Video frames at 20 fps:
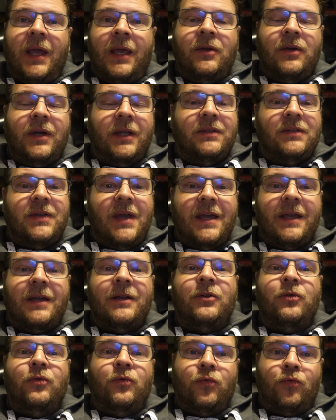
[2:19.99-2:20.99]
and you can take
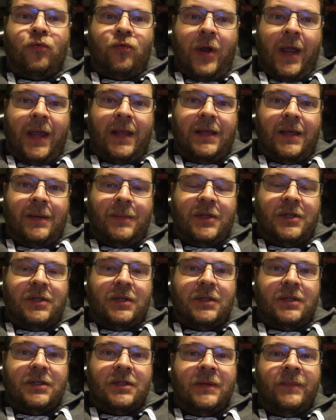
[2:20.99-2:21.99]
great
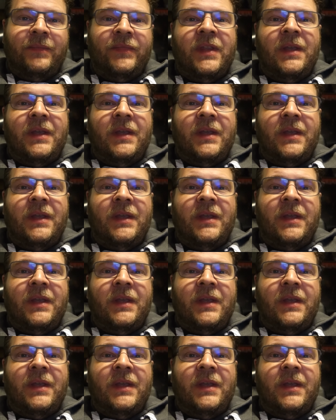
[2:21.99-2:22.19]
images.